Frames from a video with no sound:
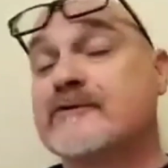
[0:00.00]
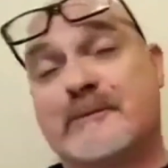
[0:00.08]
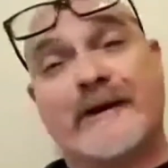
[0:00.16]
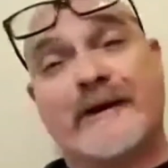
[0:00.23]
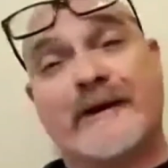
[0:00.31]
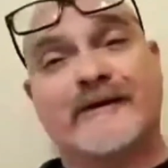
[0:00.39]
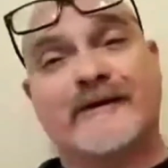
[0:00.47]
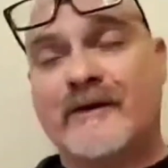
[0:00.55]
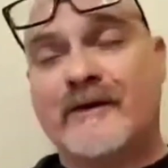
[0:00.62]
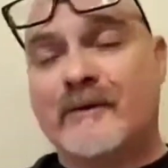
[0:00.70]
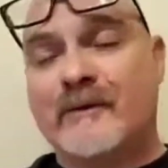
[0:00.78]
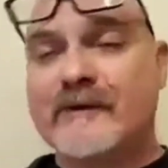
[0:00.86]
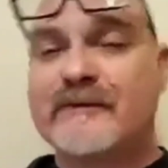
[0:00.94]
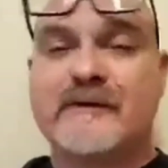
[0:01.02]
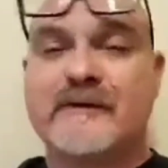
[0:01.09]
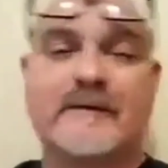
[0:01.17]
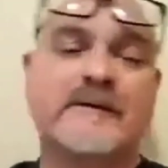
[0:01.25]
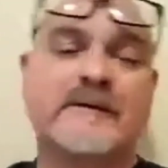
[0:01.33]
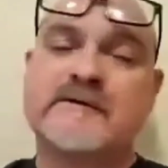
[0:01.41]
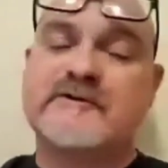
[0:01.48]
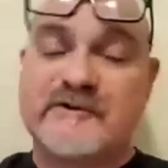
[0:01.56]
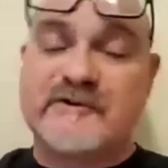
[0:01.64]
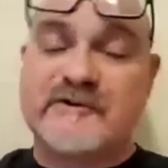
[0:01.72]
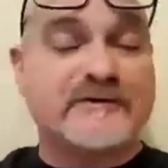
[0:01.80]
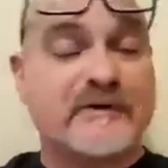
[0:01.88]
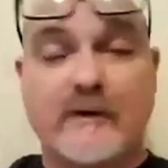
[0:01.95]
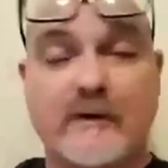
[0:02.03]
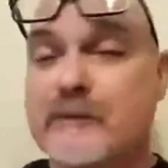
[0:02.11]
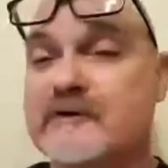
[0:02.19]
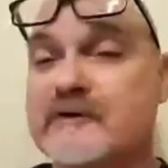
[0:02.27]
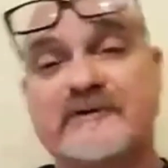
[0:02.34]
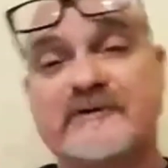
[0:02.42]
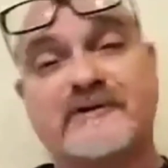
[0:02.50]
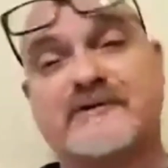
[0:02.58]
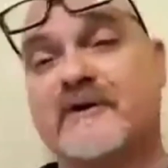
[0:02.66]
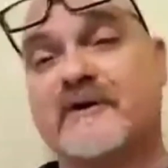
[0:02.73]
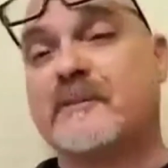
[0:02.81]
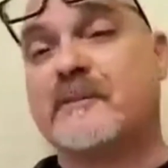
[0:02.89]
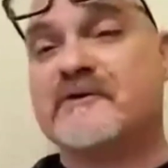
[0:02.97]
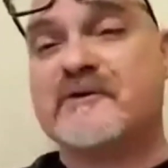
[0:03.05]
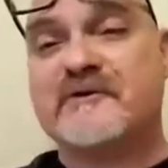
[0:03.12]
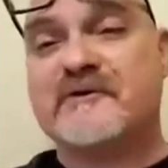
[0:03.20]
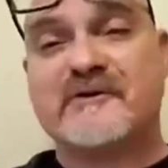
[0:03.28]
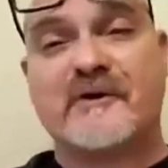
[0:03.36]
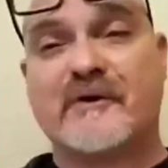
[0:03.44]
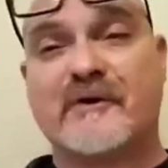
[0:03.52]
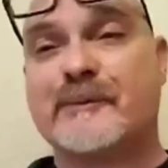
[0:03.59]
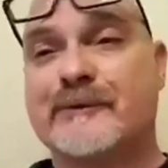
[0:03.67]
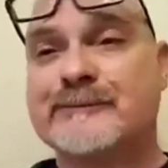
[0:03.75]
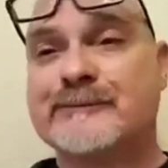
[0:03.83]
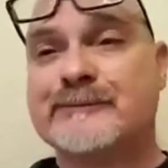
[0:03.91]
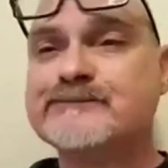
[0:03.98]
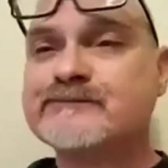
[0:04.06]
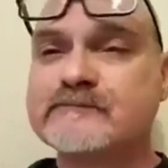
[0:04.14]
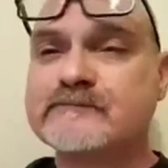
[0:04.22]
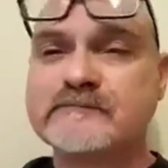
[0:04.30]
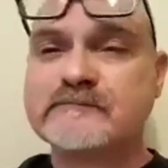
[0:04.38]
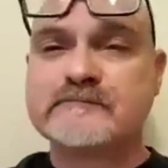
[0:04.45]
And I was just praying along with her, Jesus help her, Jesus help her, Jesus help her.